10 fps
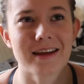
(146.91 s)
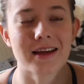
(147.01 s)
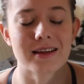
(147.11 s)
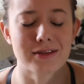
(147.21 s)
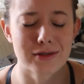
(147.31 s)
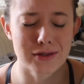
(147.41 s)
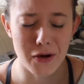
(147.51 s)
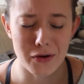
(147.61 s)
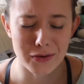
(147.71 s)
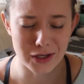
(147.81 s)
It's
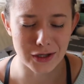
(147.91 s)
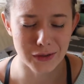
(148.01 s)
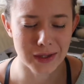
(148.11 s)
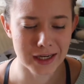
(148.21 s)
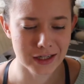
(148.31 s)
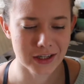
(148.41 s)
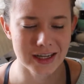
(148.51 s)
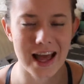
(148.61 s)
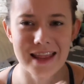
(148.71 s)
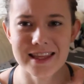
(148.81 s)
so cute and good,
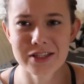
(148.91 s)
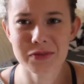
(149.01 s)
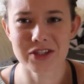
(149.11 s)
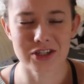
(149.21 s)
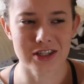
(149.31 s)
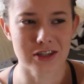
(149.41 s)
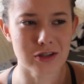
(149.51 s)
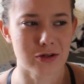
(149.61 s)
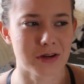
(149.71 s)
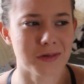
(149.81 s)
and this was just as
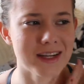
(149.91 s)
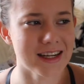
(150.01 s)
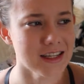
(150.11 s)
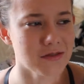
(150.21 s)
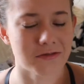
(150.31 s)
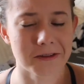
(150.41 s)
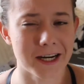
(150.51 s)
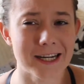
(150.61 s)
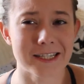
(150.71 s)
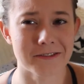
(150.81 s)
adorable. It is
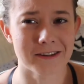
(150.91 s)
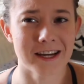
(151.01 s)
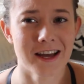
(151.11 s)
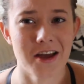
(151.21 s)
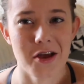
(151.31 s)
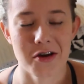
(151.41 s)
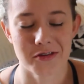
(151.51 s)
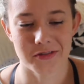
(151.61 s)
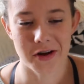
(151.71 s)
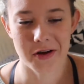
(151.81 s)
very different
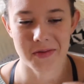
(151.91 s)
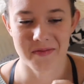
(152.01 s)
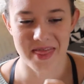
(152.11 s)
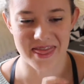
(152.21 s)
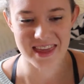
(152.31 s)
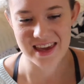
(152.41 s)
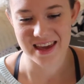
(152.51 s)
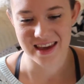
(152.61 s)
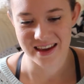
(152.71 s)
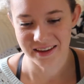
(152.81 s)
from
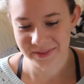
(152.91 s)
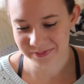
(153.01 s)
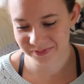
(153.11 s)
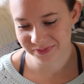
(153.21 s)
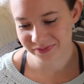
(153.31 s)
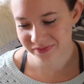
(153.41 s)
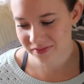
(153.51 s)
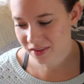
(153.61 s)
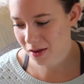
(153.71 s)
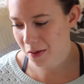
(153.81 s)
the
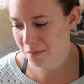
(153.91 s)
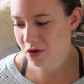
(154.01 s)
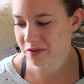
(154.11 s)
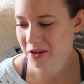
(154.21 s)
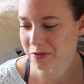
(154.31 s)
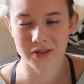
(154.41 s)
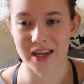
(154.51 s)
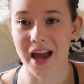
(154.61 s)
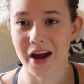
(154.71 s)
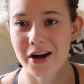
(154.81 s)
movie. The
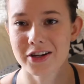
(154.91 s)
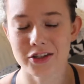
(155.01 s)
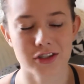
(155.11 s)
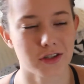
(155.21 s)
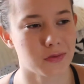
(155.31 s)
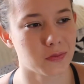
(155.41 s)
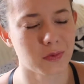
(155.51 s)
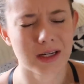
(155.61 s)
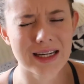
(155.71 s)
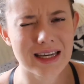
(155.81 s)
characters
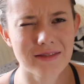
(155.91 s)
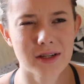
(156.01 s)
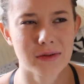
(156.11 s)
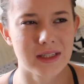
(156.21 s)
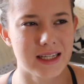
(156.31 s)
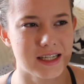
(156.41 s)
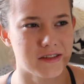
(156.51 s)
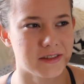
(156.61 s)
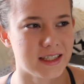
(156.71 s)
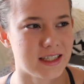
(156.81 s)
were even really
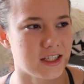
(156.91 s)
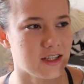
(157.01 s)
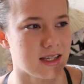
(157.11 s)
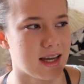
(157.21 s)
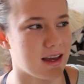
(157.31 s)
different, just